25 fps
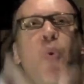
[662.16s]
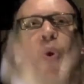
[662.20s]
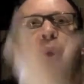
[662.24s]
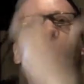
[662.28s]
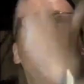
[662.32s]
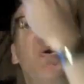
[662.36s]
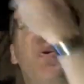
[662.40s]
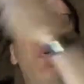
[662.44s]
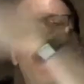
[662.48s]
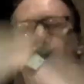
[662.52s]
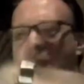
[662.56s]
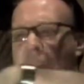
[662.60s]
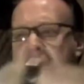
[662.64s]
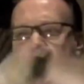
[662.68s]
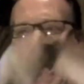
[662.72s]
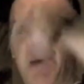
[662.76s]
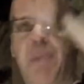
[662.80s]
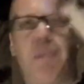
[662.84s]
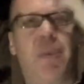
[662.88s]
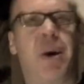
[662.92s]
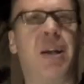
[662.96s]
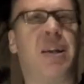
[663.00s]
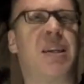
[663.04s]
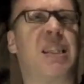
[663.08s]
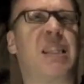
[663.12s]
a woman way
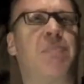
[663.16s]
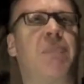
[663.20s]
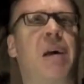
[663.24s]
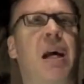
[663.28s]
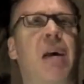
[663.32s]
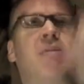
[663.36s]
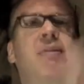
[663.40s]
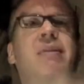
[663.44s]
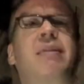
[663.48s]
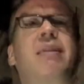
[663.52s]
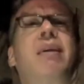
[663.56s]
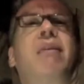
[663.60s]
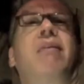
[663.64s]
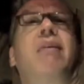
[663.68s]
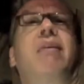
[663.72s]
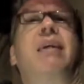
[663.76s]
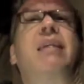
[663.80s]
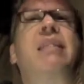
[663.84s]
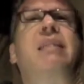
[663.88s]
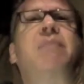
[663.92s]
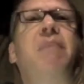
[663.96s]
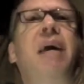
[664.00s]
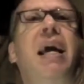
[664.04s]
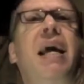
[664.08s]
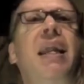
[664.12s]
up on a spiral
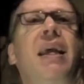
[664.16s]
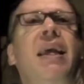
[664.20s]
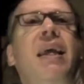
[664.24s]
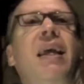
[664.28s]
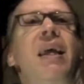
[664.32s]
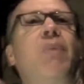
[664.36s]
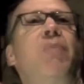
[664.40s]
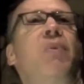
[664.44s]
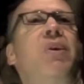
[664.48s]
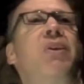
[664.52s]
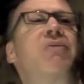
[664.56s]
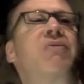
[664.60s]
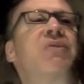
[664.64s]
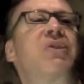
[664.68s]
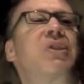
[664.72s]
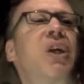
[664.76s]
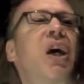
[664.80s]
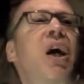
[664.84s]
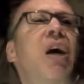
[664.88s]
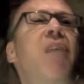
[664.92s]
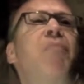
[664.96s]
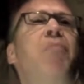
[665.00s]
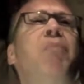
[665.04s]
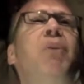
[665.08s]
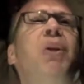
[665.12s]
staircase mannequin with her
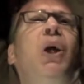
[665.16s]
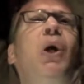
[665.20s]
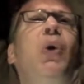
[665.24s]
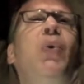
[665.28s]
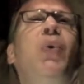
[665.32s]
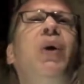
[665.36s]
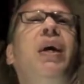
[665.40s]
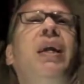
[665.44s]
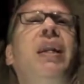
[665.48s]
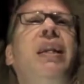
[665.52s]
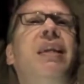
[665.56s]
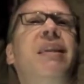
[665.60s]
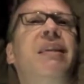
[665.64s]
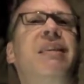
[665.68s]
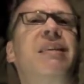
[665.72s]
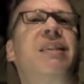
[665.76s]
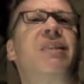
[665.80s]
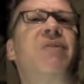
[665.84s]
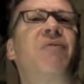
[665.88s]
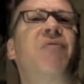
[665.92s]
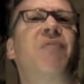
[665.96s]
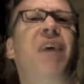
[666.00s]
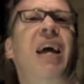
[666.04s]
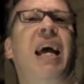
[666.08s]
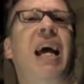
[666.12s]
scarf blowing and
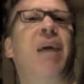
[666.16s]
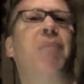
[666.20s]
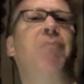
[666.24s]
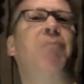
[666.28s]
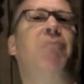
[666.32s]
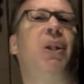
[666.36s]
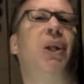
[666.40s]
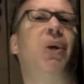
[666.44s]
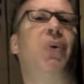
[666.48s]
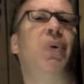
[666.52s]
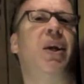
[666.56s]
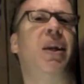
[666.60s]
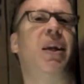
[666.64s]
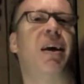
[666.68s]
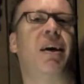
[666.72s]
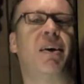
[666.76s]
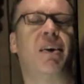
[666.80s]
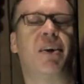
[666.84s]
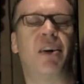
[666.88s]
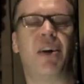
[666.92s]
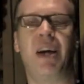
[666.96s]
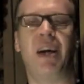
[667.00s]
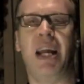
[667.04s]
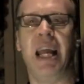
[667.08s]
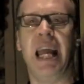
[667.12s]
this fan blowing
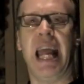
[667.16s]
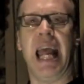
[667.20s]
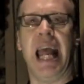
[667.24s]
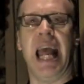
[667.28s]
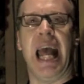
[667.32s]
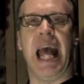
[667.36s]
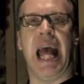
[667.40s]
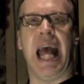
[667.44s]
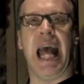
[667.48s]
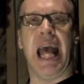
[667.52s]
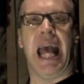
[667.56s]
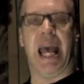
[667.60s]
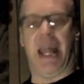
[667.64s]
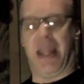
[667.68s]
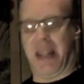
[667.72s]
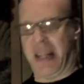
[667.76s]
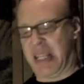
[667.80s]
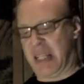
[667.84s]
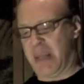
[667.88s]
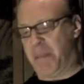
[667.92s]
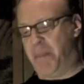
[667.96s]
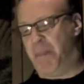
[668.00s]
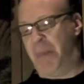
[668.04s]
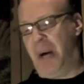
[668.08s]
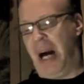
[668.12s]
on her, and
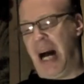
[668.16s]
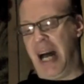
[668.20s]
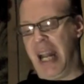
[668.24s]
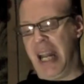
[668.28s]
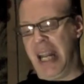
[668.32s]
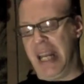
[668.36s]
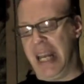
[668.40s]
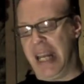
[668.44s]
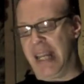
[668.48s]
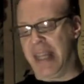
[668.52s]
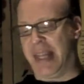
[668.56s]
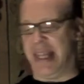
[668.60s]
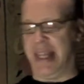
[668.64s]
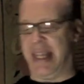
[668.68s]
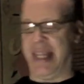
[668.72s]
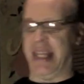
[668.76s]
this body